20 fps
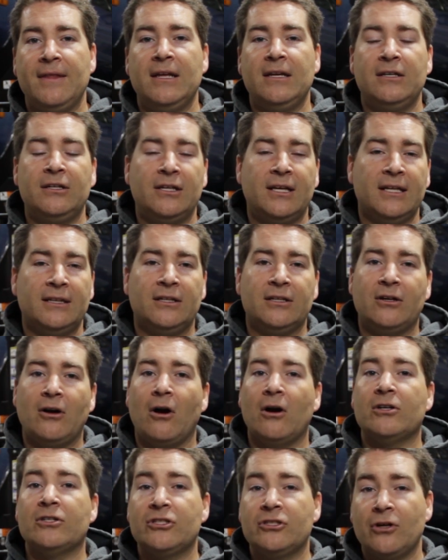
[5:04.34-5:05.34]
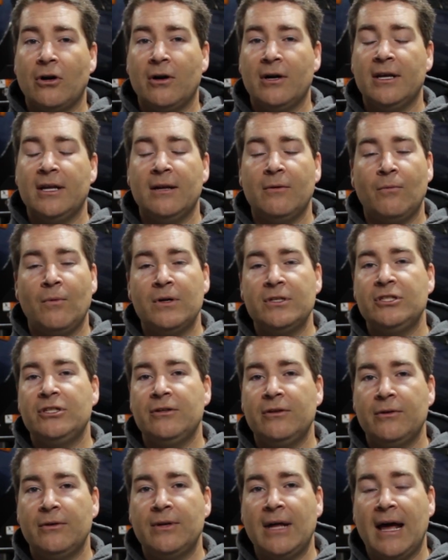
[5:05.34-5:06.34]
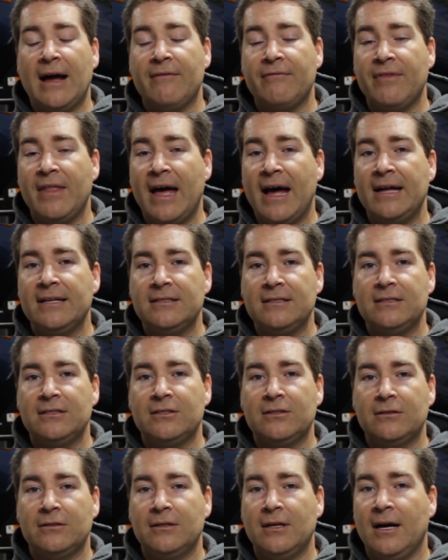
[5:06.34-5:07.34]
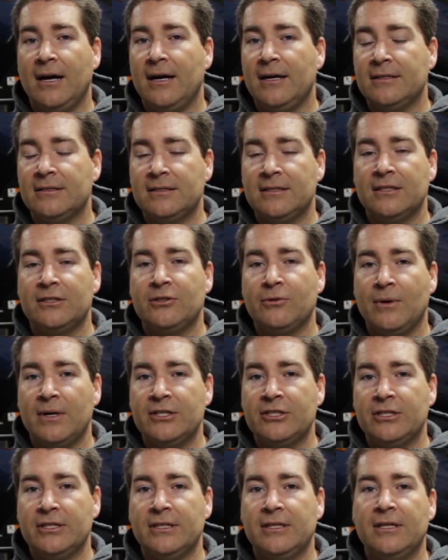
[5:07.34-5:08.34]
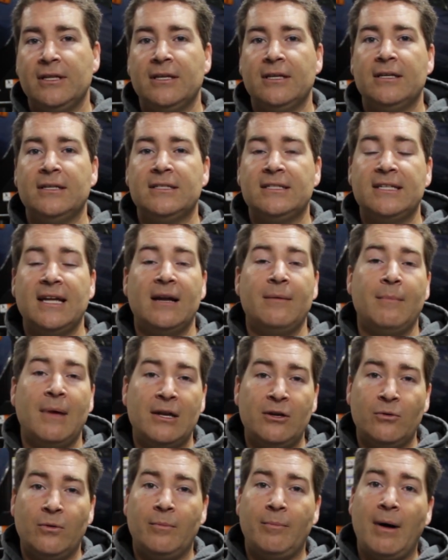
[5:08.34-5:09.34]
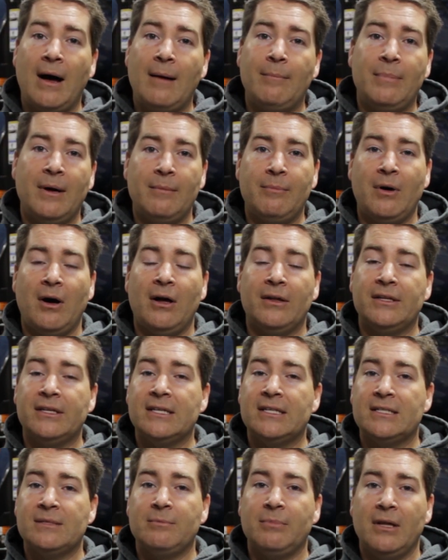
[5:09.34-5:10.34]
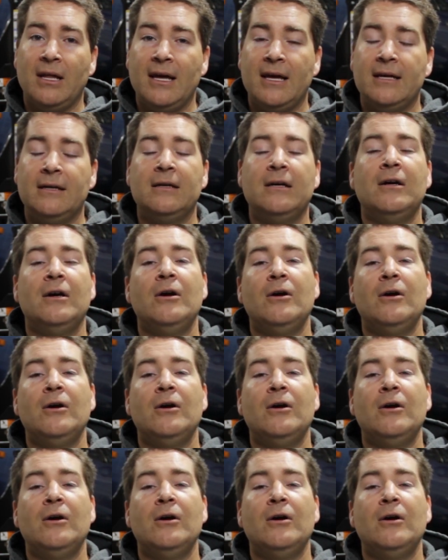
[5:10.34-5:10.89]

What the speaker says: then get the car started. Once you have that situation, the setup menu will pop up on the display.